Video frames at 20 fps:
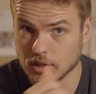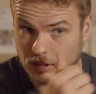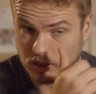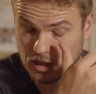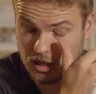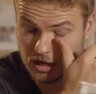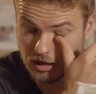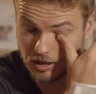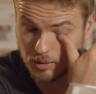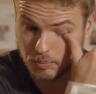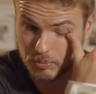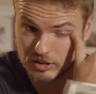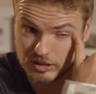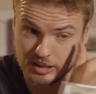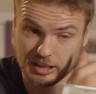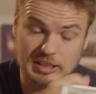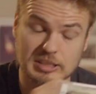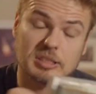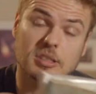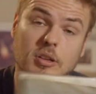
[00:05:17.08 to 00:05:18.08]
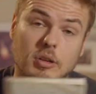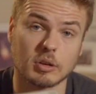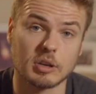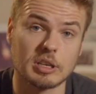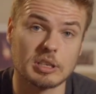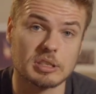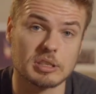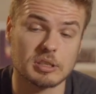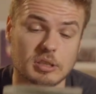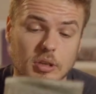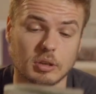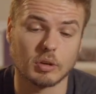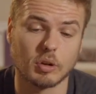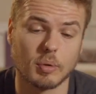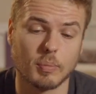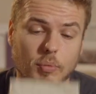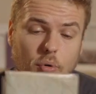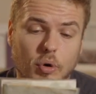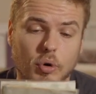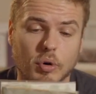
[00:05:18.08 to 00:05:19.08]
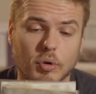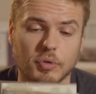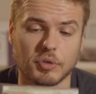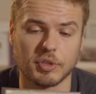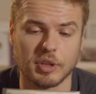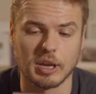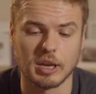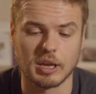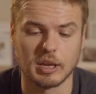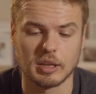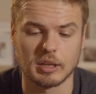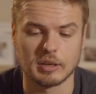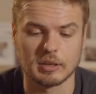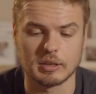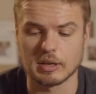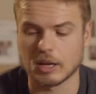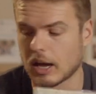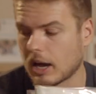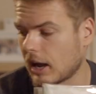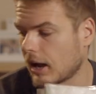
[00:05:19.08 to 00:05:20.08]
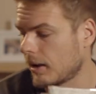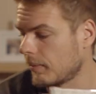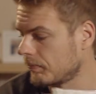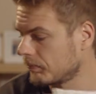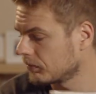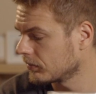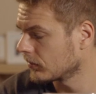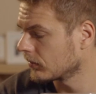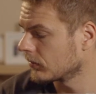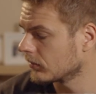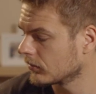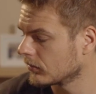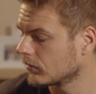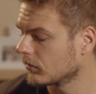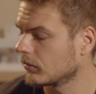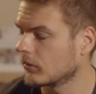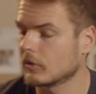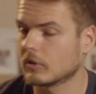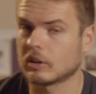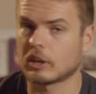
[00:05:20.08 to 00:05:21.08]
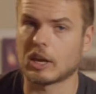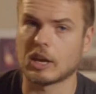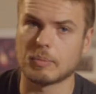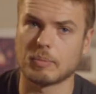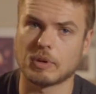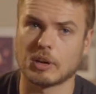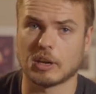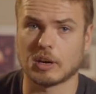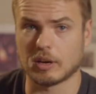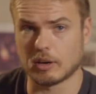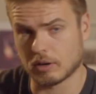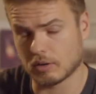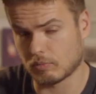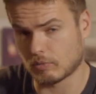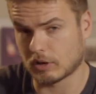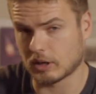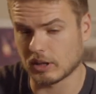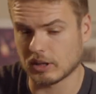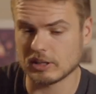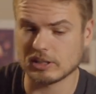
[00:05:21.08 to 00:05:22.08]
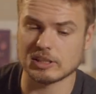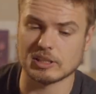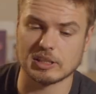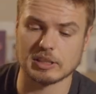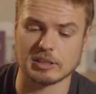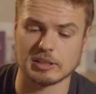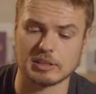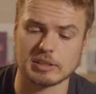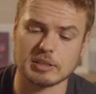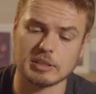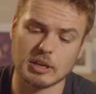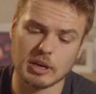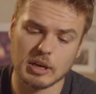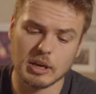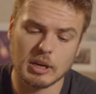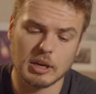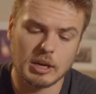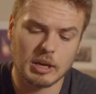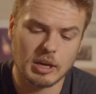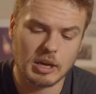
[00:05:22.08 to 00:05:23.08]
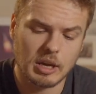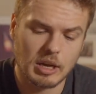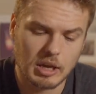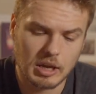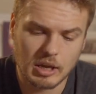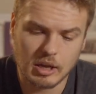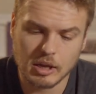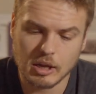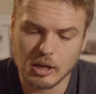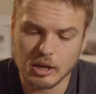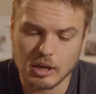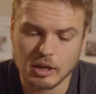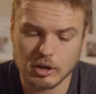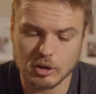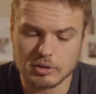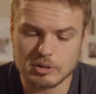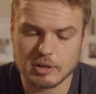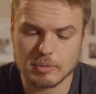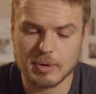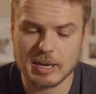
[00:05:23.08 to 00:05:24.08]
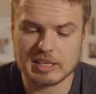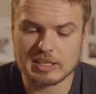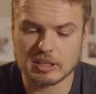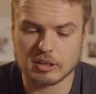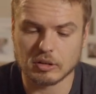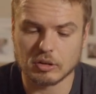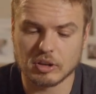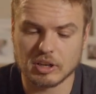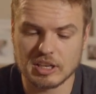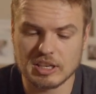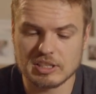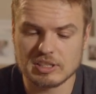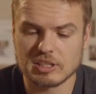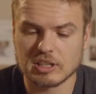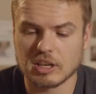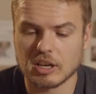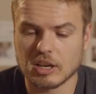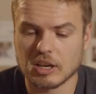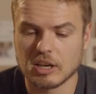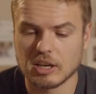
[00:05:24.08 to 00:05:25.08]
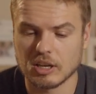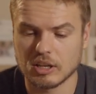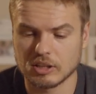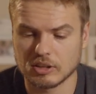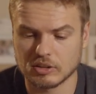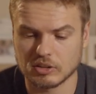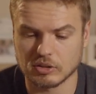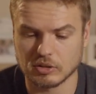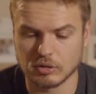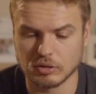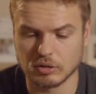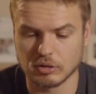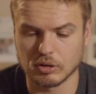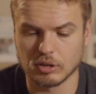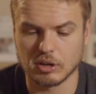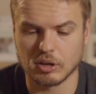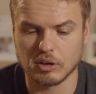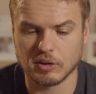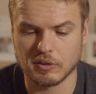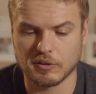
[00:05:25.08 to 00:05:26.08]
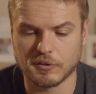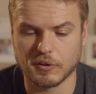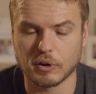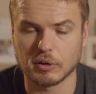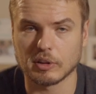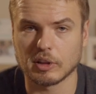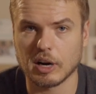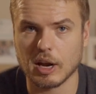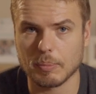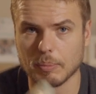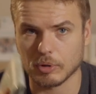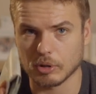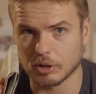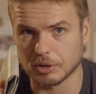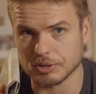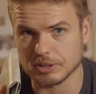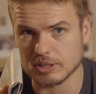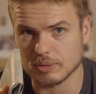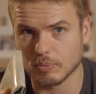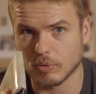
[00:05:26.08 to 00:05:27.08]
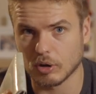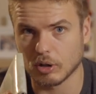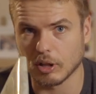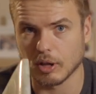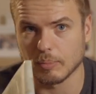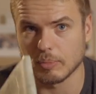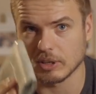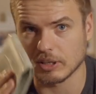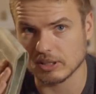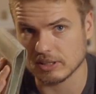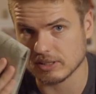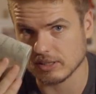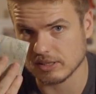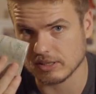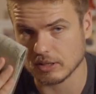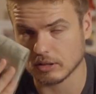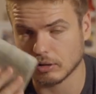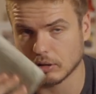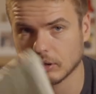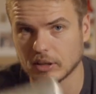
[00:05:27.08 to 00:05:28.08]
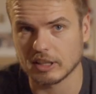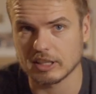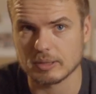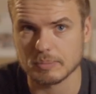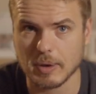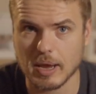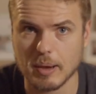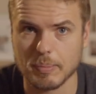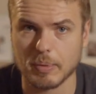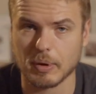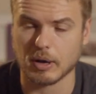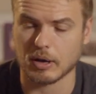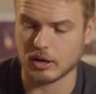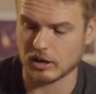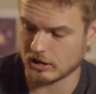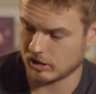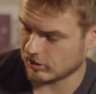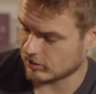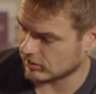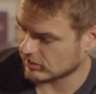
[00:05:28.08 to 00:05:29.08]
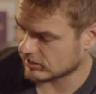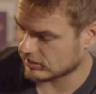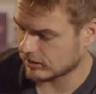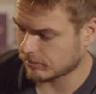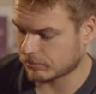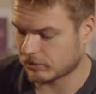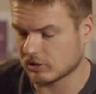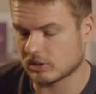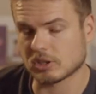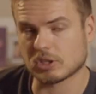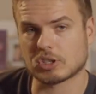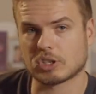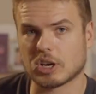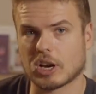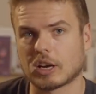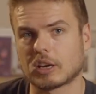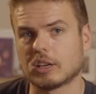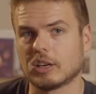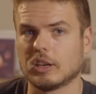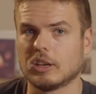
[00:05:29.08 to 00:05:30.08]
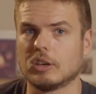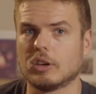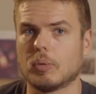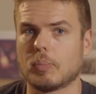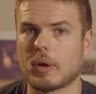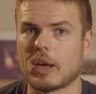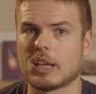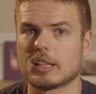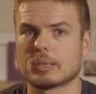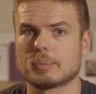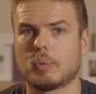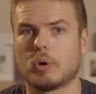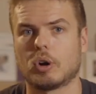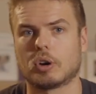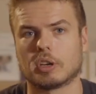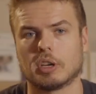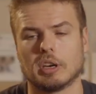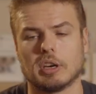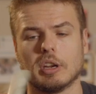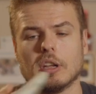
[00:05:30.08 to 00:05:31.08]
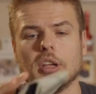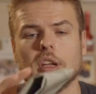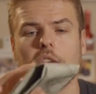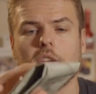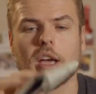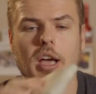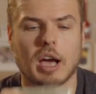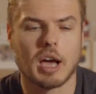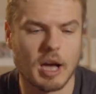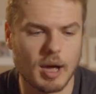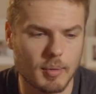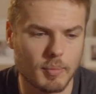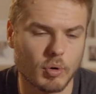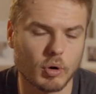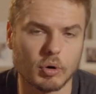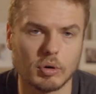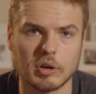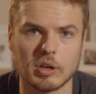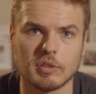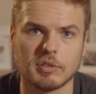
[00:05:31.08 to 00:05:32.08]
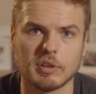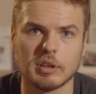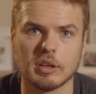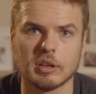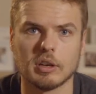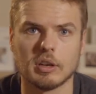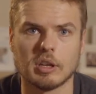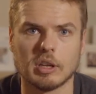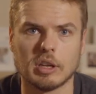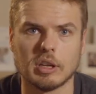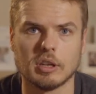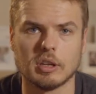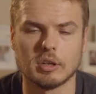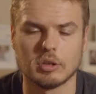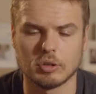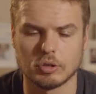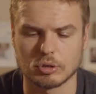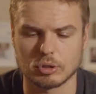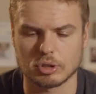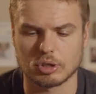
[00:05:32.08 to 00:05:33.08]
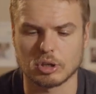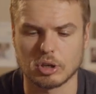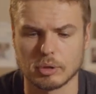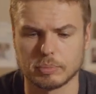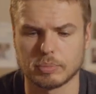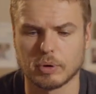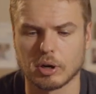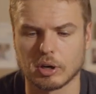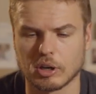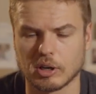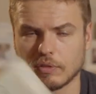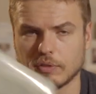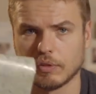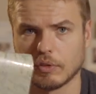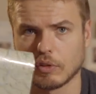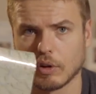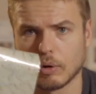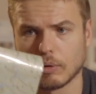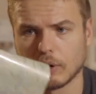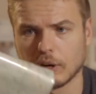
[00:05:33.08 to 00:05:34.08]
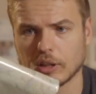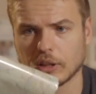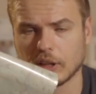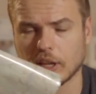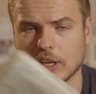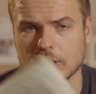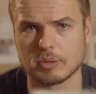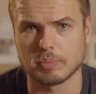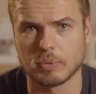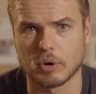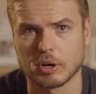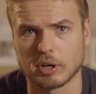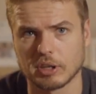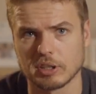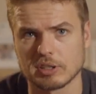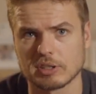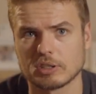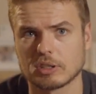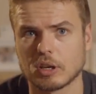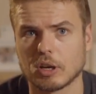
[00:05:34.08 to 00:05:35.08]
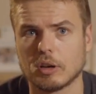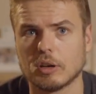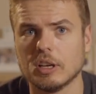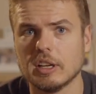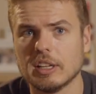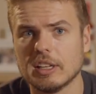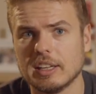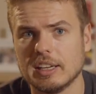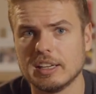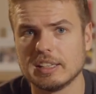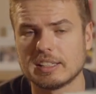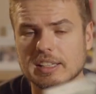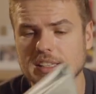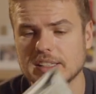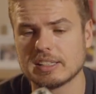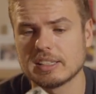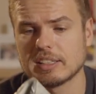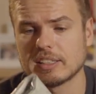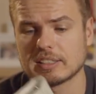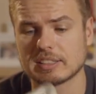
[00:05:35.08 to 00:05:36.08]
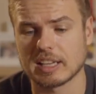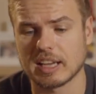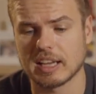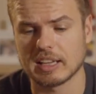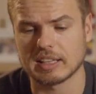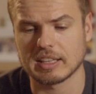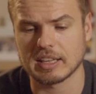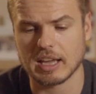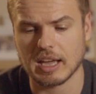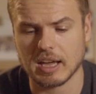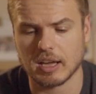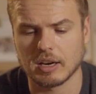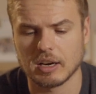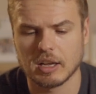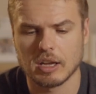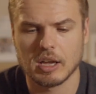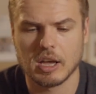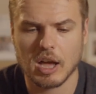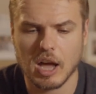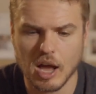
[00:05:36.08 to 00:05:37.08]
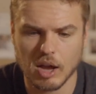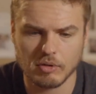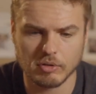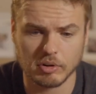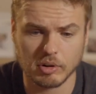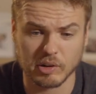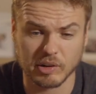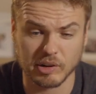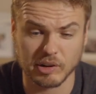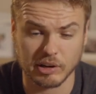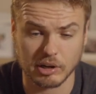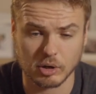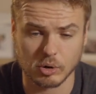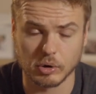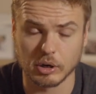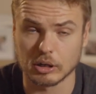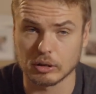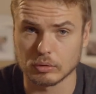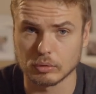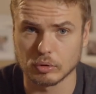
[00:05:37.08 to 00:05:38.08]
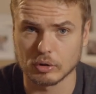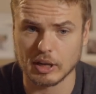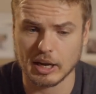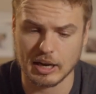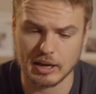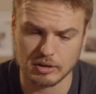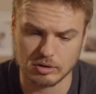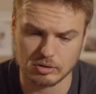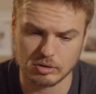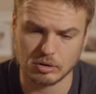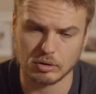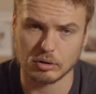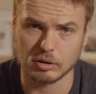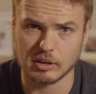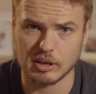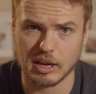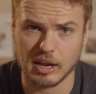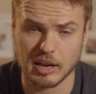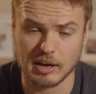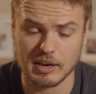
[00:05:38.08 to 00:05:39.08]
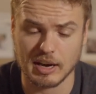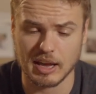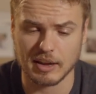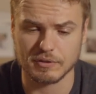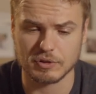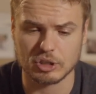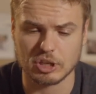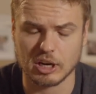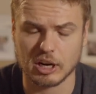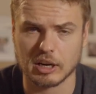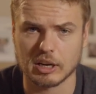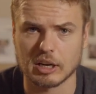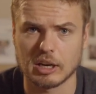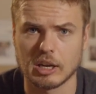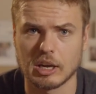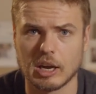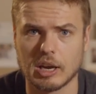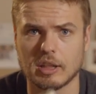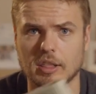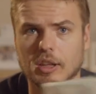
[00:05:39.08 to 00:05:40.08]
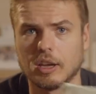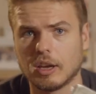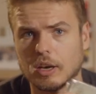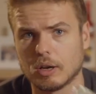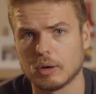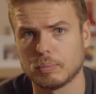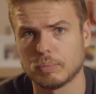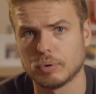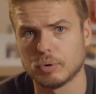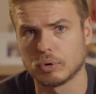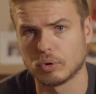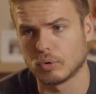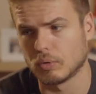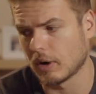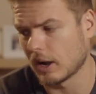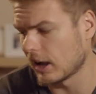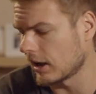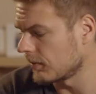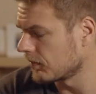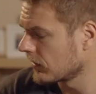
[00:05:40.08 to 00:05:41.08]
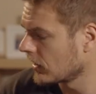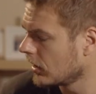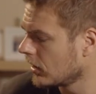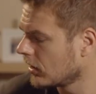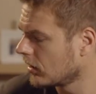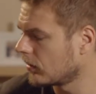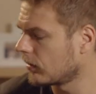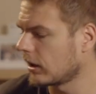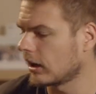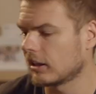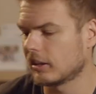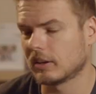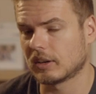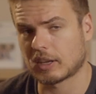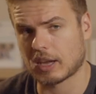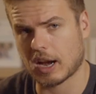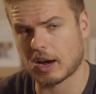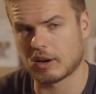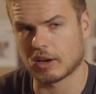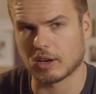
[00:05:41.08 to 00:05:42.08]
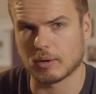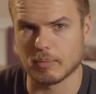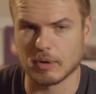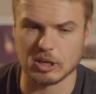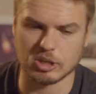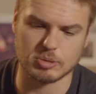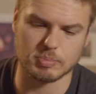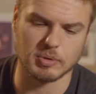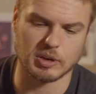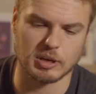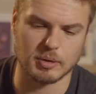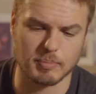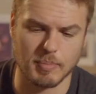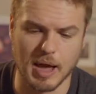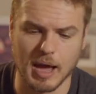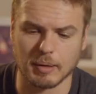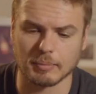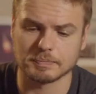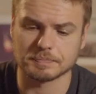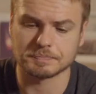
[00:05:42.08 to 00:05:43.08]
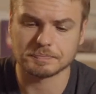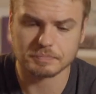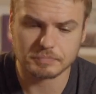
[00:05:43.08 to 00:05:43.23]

then it protects the creases a lot more than um, keeping in one of these things. It also makes it a lot easier to Fold it up a lot smaller because there's a lot less paper and you can simply just chuck it in your pants pocket um, or even in your shirt pocket if you've got one of the larger pockets. So it's easy to take out, have a quick look at, do your nav check and then put away rather than carrying a much bigger map.